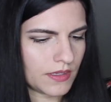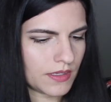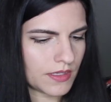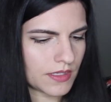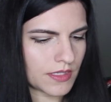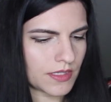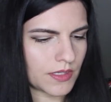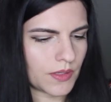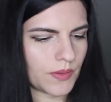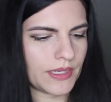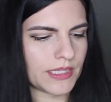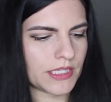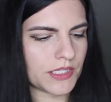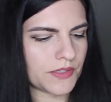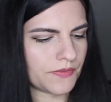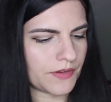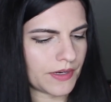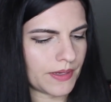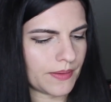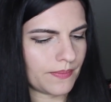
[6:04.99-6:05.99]
So it's
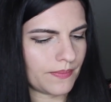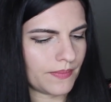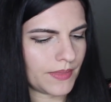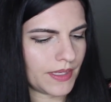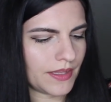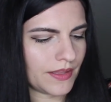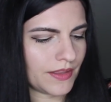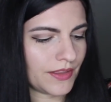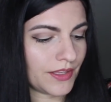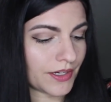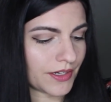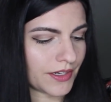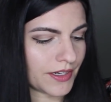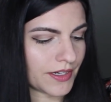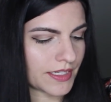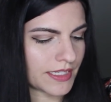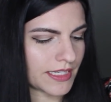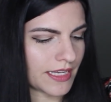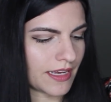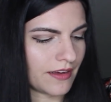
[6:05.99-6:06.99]
from The
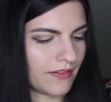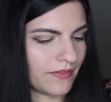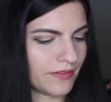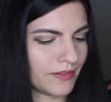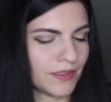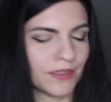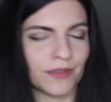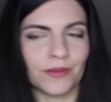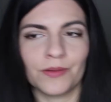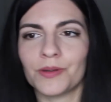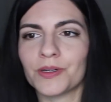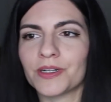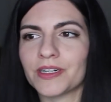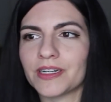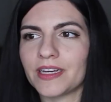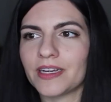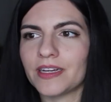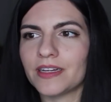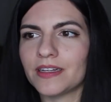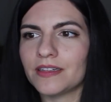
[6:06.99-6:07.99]
Curse of La
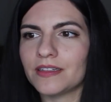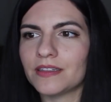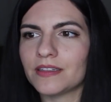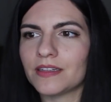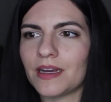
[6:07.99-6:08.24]
Lorna.